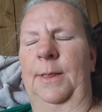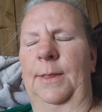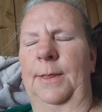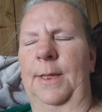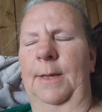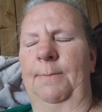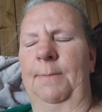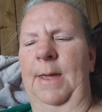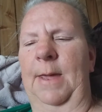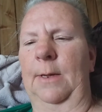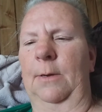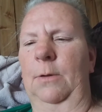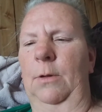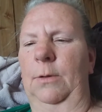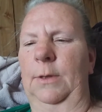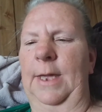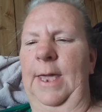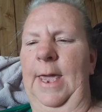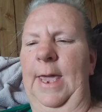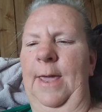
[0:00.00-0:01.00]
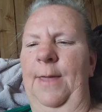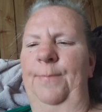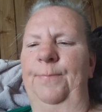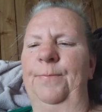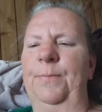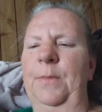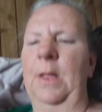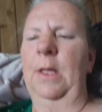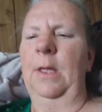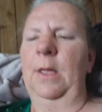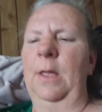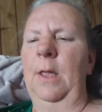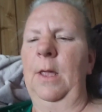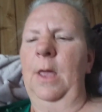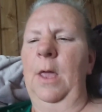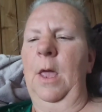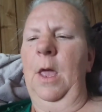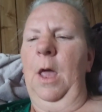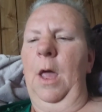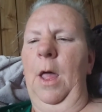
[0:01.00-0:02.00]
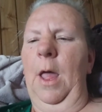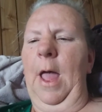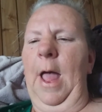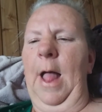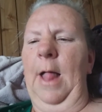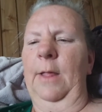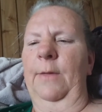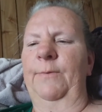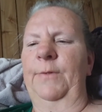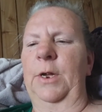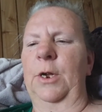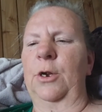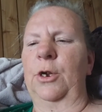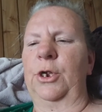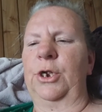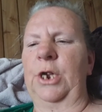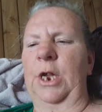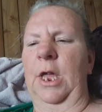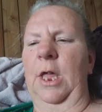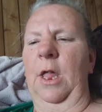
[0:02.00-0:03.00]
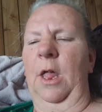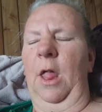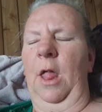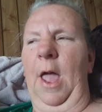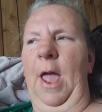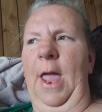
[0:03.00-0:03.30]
the medical kit. Aloe vera gel,